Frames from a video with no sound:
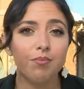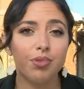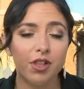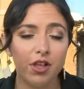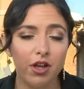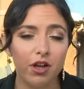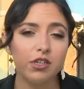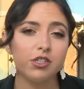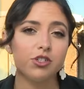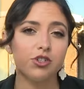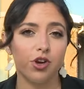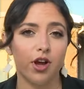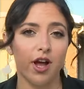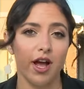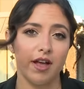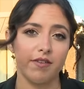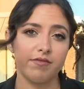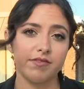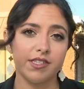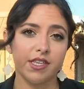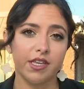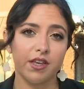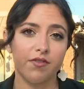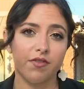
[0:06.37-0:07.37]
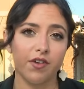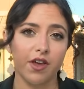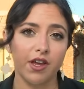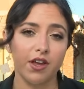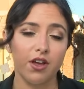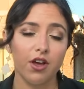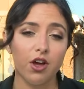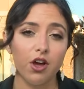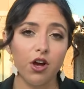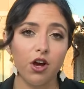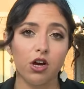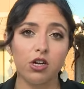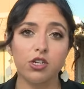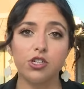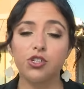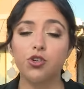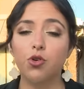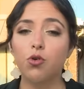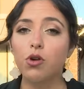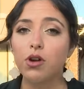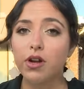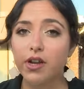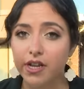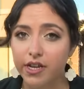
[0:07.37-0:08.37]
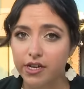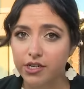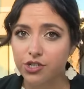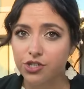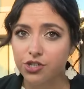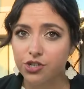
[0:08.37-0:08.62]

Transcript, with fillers: blood drives, leaving a shortage